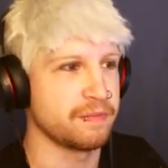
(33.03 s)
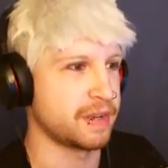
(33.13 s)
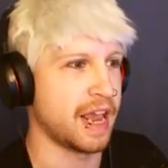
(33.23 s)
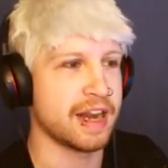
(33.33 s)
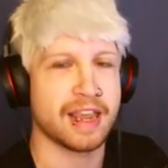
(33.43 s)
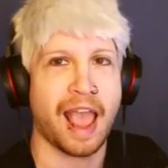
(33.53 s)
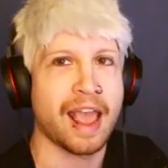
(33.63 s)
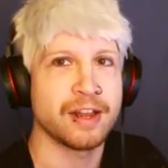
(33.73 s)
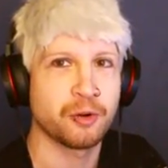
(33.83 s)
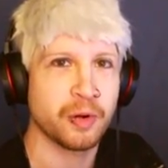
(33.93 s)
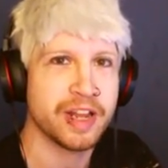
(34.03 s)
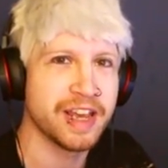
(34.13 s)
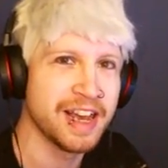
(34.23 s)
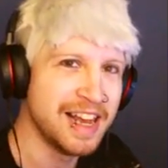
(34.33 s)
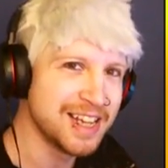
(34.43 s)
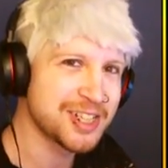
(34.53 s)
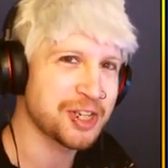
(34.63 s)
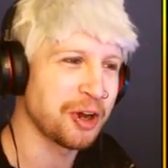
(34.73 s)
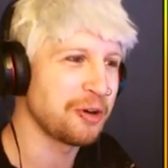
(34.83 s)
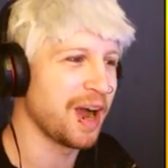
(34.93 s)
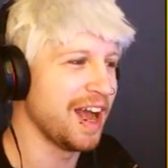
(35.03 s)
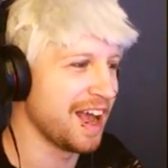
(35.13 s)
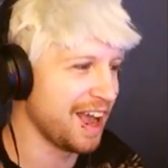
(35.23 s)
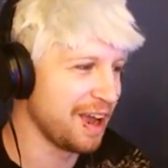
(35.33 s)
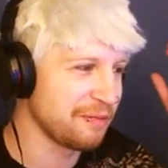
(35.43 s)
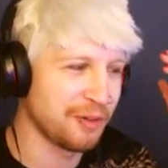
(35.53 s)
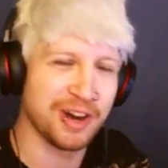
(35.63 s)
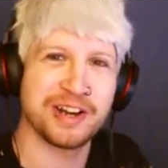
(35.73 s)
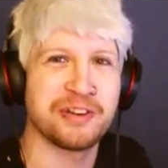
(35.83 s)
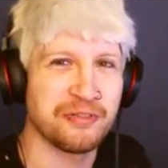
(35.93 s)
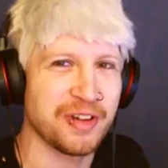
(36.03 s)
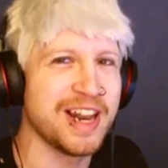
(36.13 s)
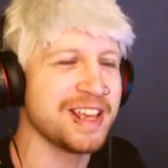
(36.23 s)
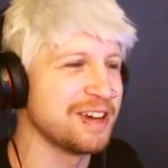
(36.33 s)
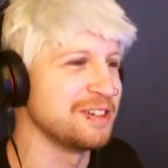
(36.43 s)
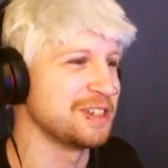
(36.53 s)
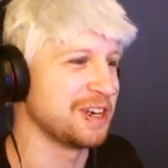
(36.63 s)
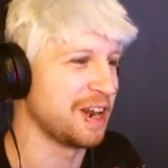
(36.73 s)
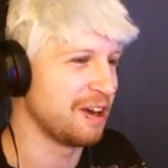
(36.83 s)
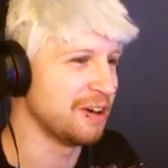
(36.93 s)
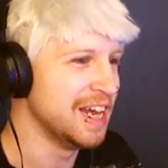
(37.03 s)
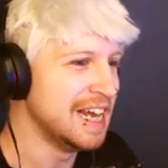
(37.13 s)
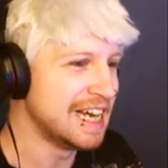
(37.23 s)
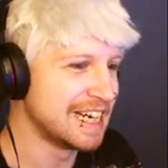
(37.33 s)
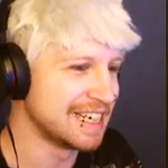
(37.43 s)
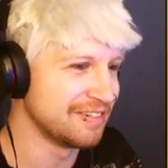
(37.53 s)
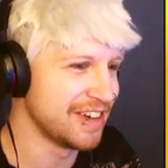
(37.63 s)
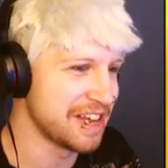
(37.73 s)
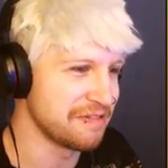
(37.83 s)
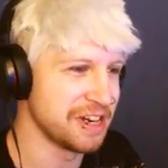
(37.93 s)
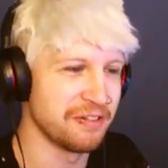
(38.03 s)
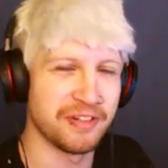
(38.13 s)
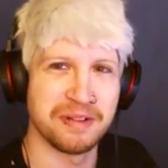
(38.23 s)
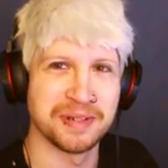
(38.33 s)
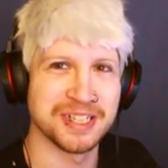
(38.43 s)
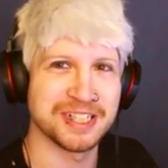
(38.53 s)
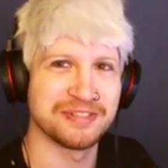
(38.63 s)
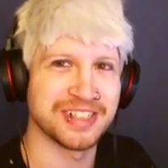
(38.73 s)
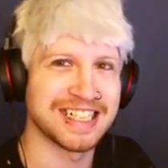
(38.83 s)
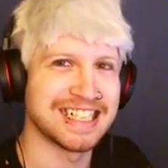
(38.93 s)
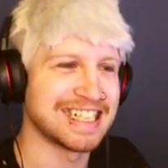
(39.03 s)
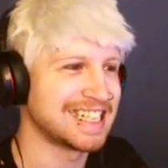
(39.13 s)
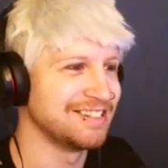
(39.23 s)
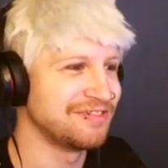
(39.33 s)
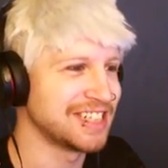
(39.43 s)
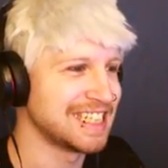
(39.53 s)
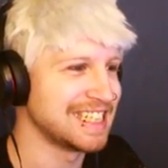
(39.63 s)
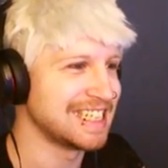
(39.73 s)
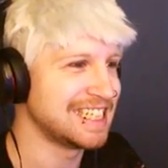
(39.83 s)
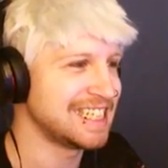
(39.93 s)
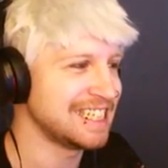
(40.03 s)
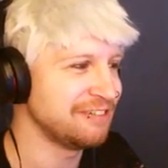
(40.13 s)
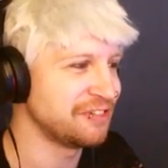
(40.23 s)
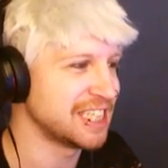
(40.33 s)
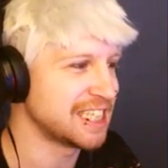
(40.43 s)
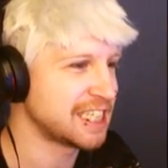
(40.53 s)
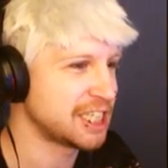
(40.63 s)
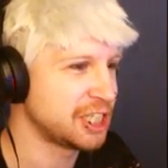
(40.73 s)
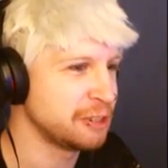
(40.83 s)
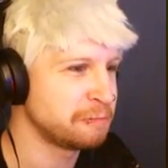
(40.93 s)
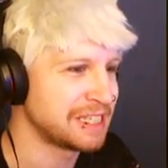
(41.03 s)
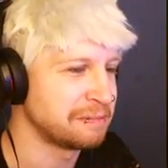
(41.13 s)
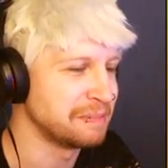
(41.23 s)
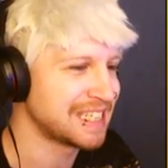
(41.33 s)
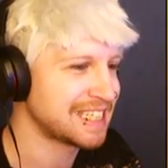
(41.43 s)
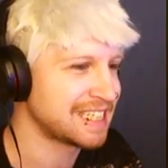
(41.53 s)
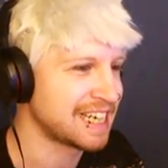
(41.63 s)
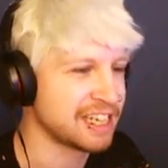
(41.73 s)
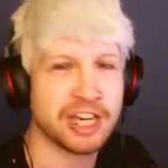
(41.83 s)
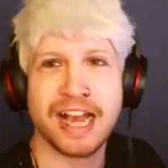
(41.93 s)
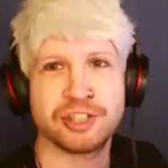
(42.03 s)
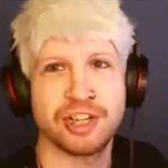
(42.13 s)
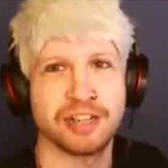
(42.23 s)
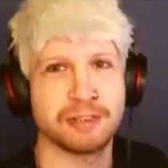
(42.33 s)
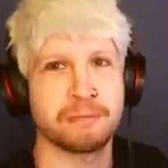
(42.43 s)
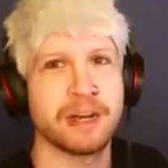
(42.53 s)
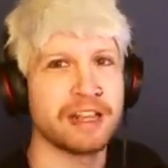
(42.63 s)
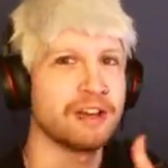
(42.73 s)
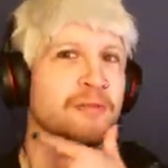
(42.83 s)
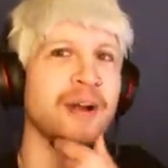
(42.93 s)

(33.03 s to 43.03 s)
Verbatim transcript: getting angry, so I want to do videos, you know? Oh man, when November is over and I can finally shave this stupid mustache. Actually, it looks pretty good